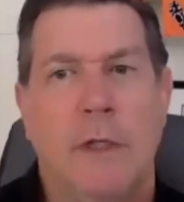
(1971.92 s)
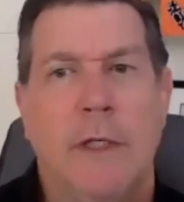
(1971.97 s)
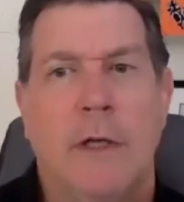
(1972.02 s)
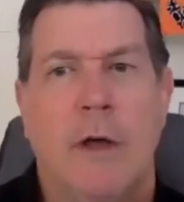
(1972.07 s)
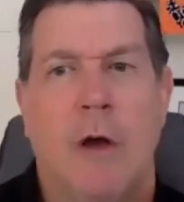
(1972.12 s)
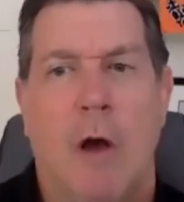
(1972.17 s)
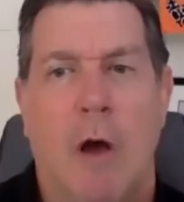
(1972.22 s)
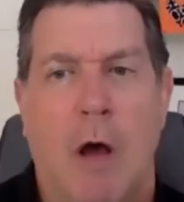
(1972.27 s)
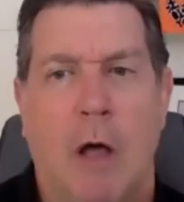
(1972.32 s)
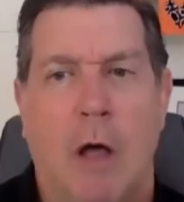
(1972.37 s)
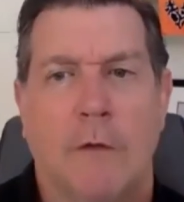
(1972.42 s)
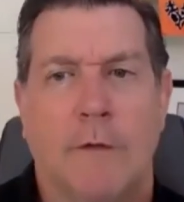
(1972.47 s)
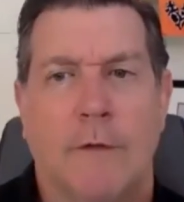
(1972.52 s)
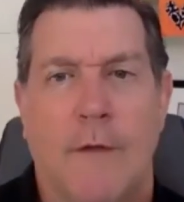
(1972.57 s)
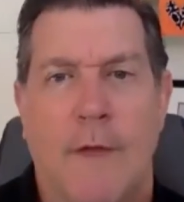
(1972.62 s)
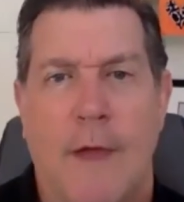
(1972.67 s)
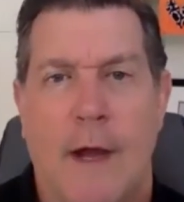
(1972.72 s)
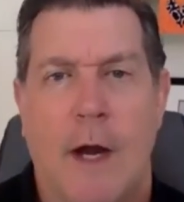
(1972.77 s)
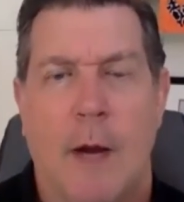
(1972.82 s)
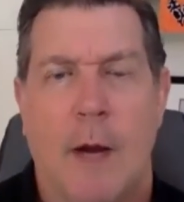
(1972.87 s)
called for
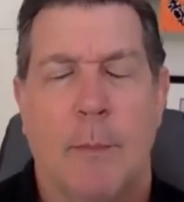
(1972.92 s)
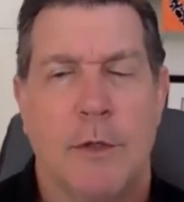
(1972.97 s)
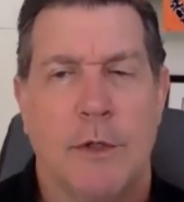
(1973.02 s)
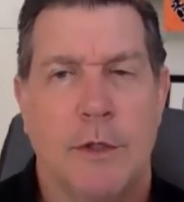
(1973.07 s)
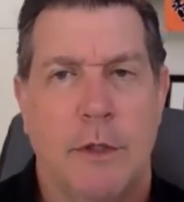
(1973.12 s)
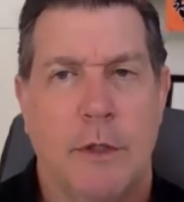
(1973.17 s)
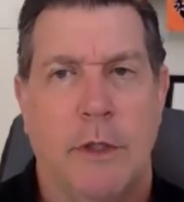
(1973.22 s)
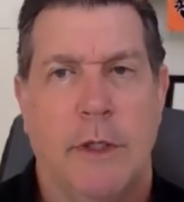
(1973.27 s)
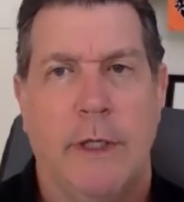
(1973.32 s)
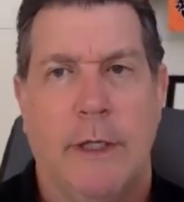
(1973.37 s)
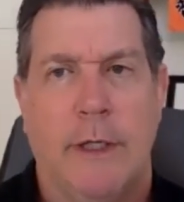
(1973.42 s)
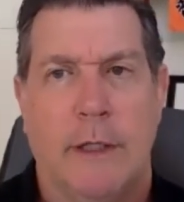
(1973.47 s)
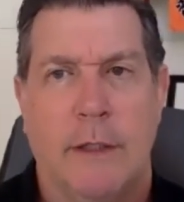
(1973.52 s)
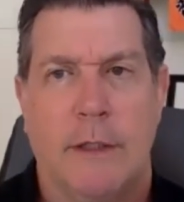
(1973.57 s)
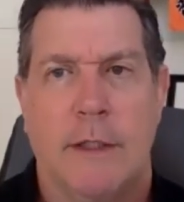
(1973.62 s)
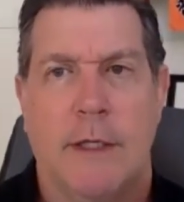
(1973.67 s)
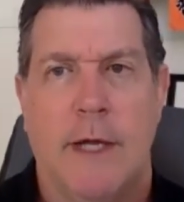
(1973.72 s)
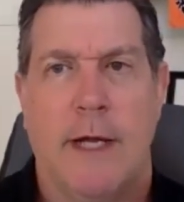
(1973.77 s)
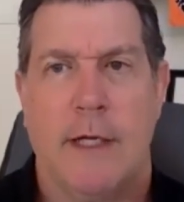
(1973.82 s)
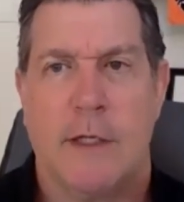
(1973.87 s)
that opportunity in
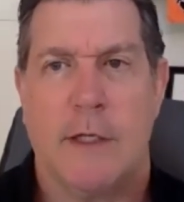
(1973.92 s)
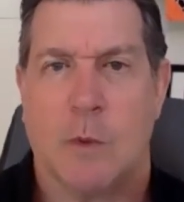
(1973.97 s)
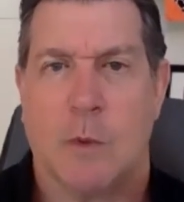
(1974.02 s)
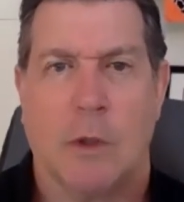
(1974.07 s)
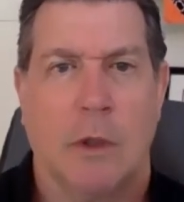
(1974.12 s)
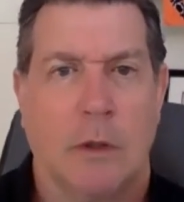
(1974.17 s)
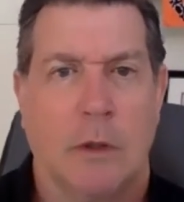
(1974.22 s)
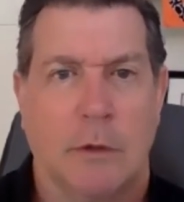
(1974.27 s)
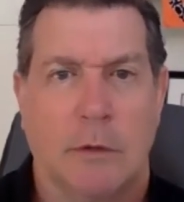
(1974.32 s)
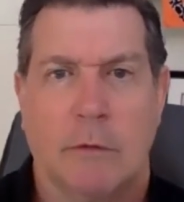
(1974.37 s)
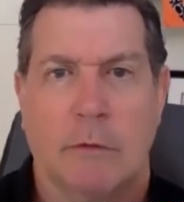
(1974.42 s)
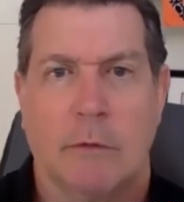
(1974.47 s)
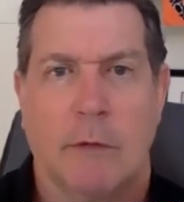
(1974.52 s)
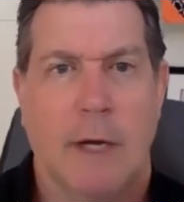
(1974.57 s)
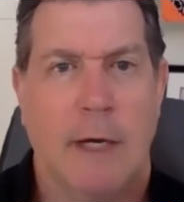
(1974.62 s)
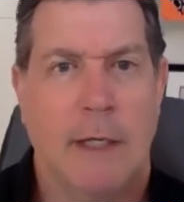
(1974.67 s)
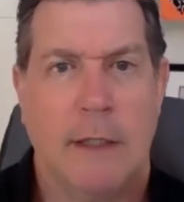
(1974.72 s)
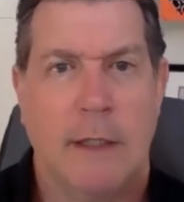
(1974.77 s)
today's world, right?